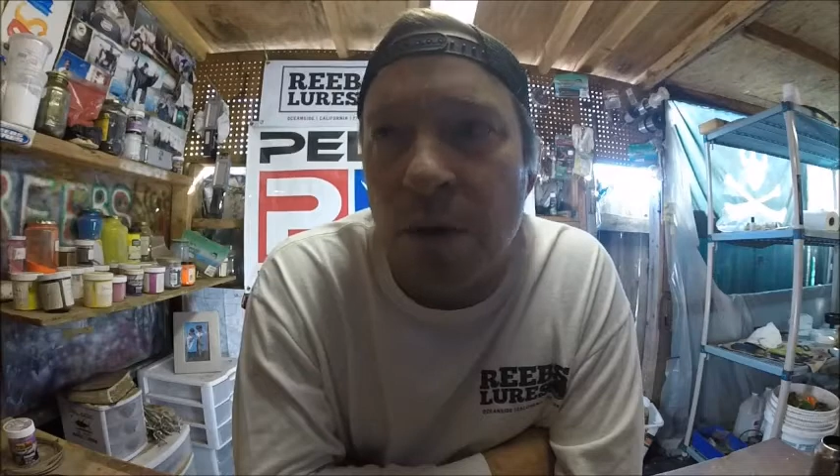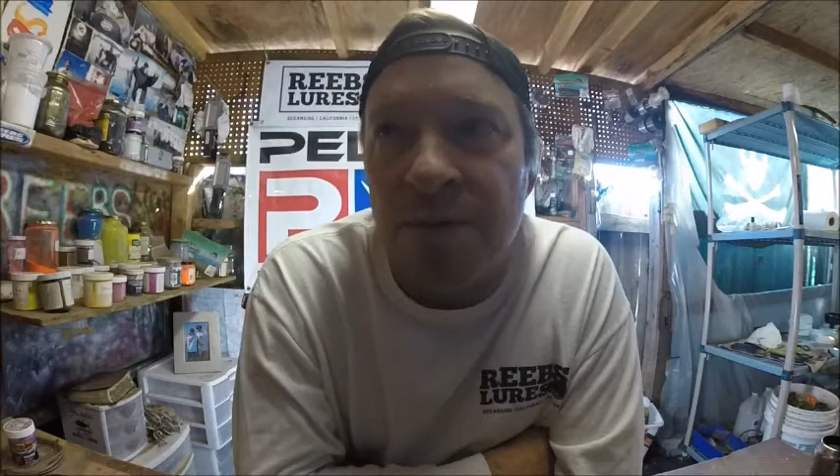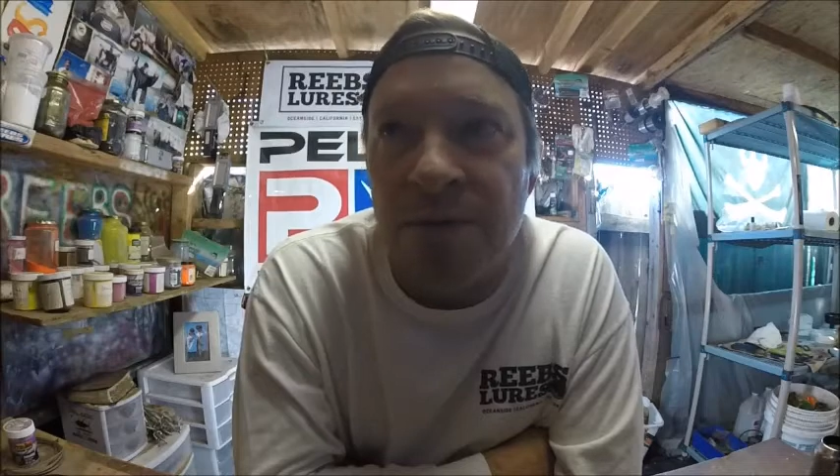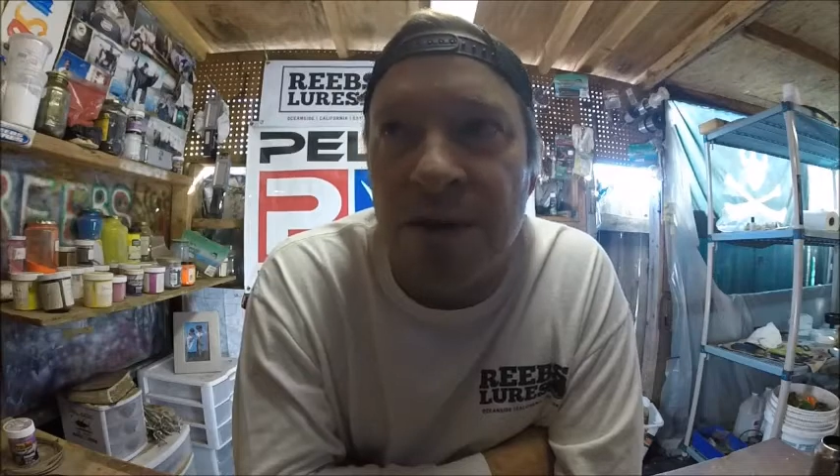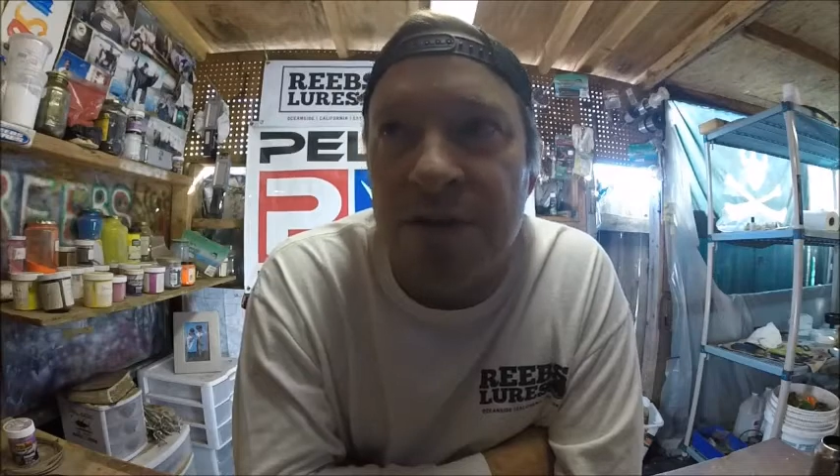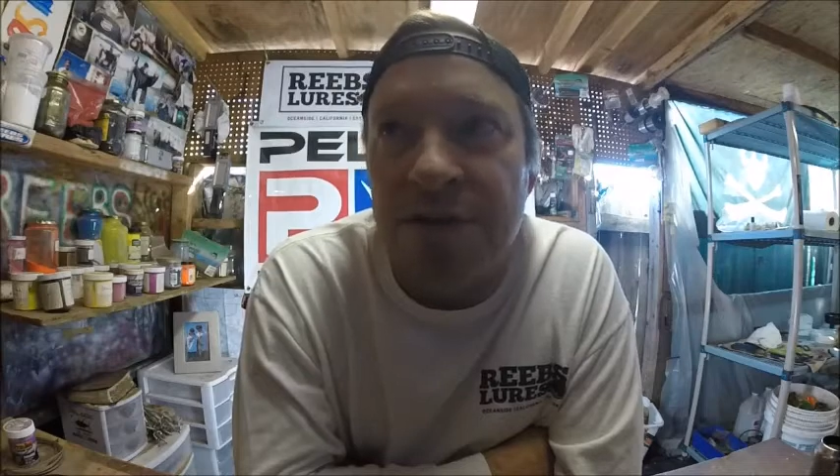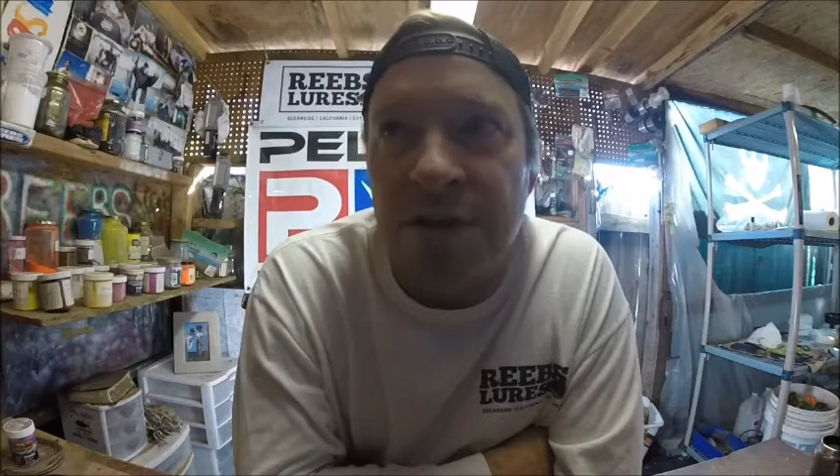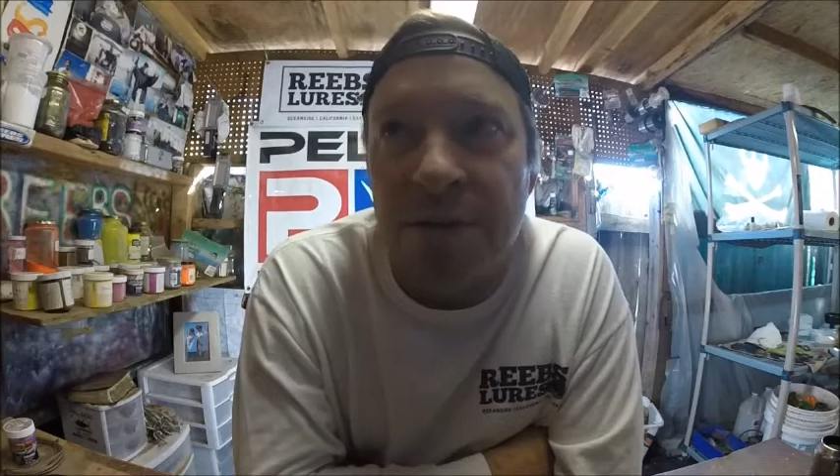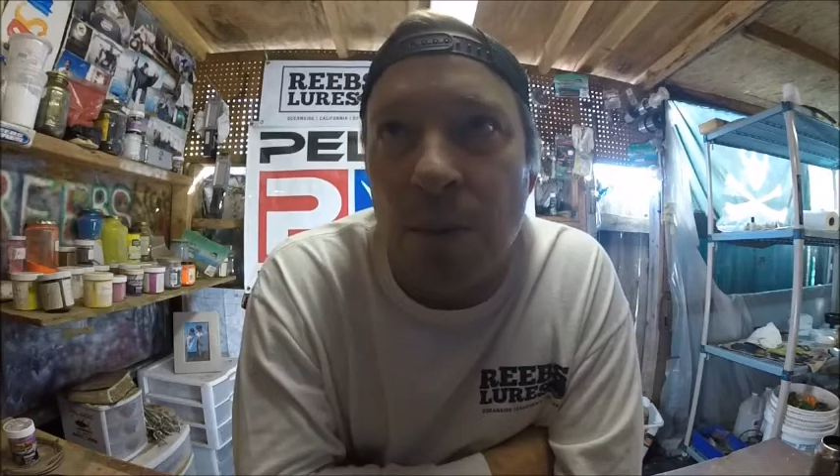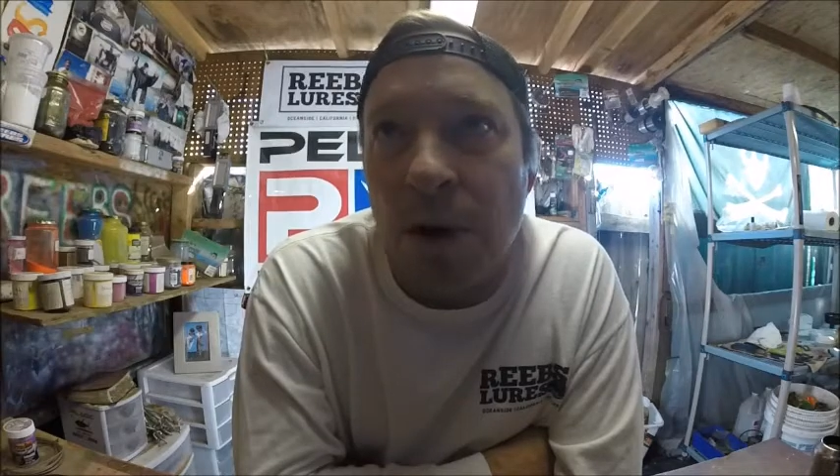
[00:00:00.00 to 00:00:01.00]
One fish,
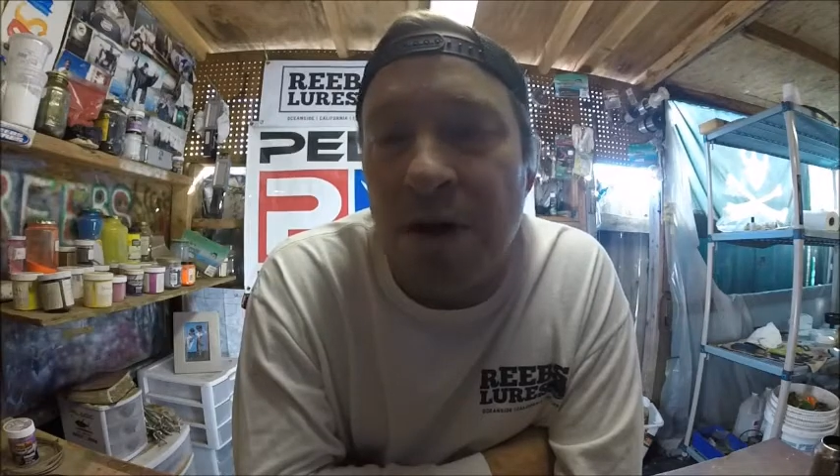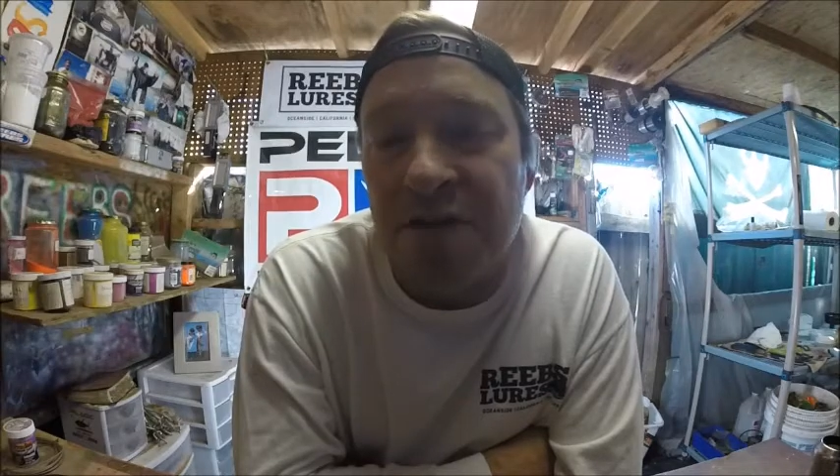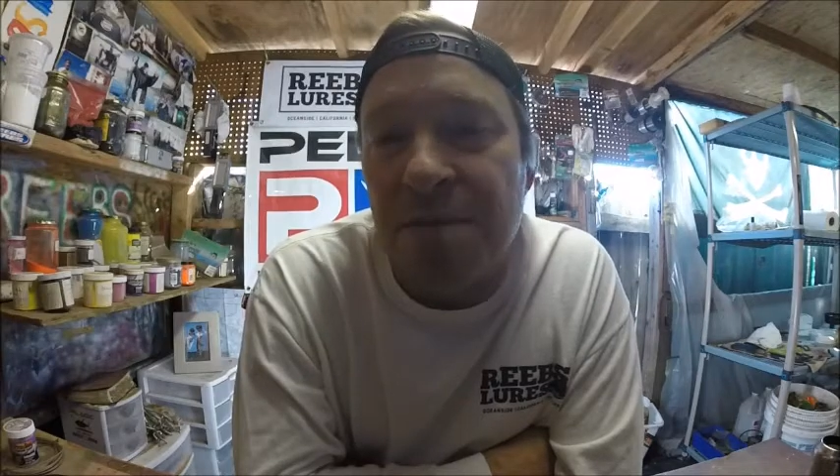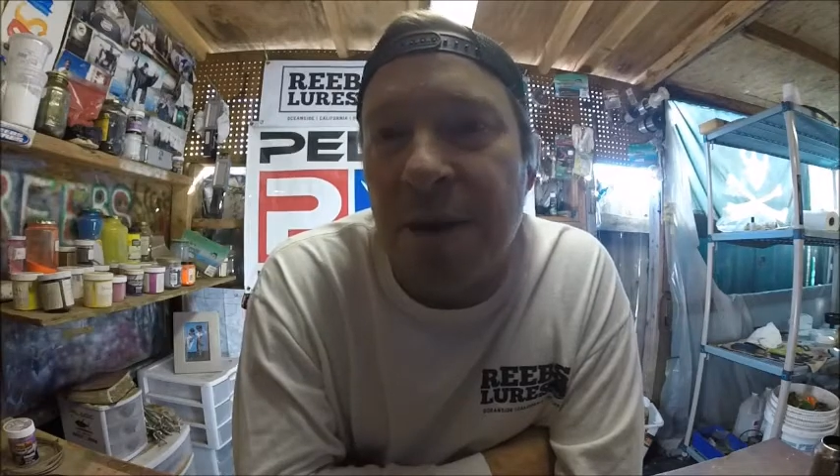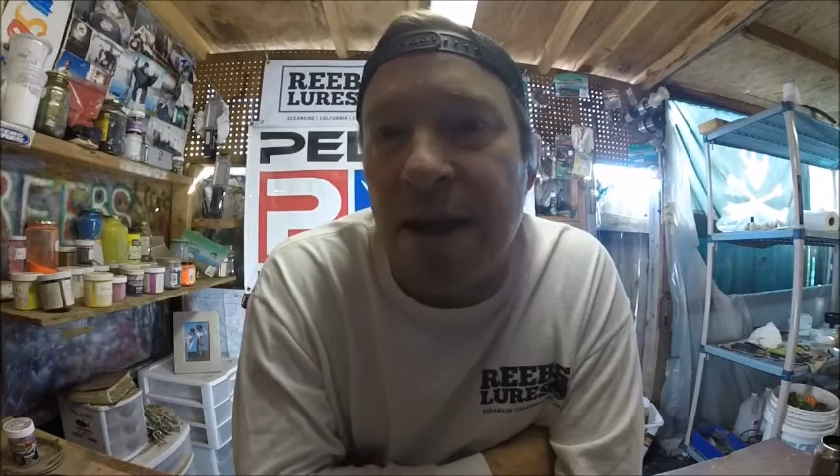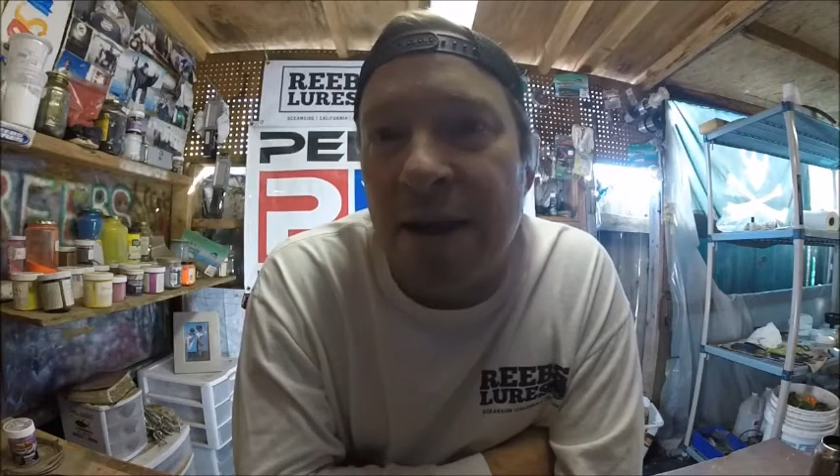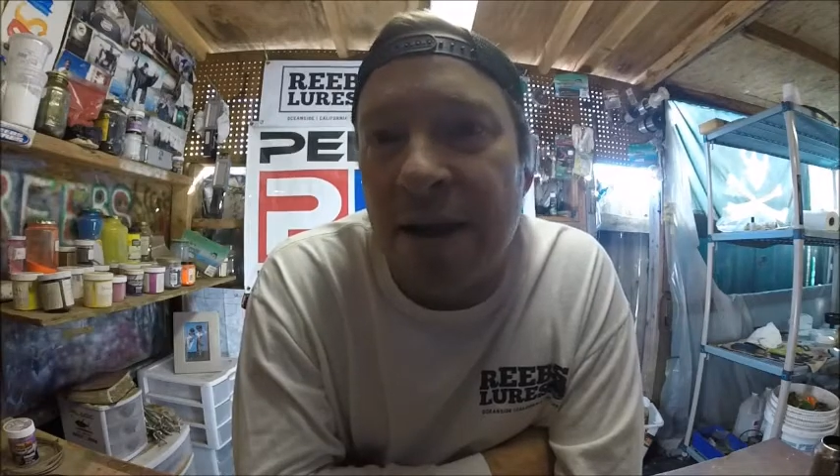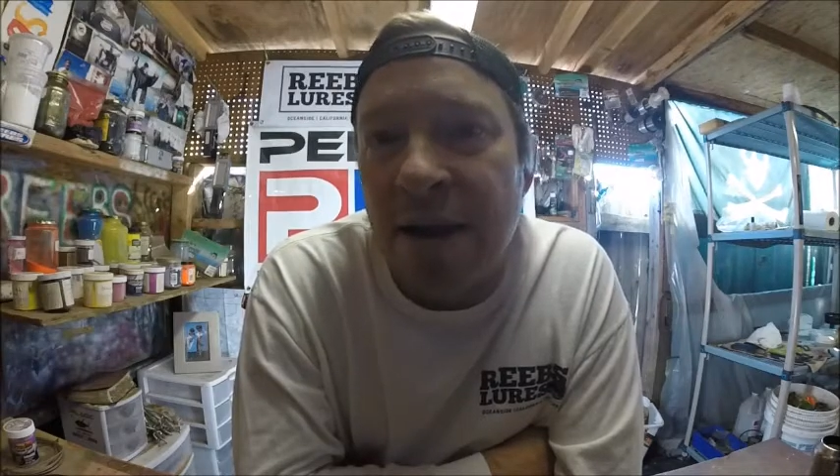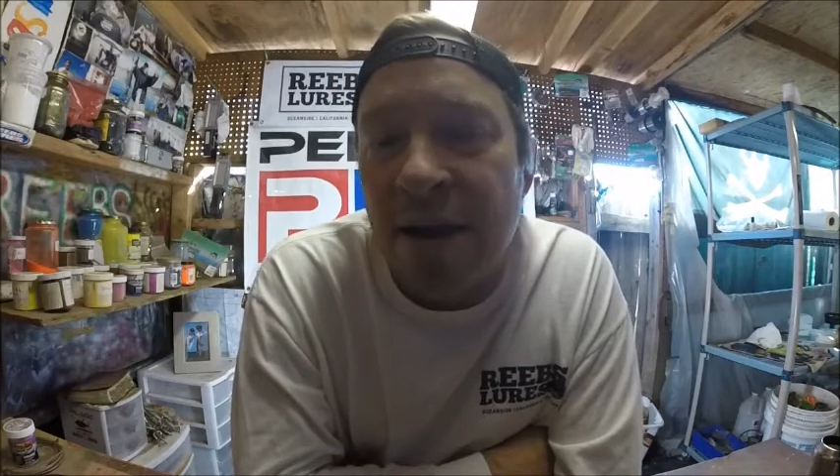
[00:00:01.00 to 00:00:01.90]
the wire's bent.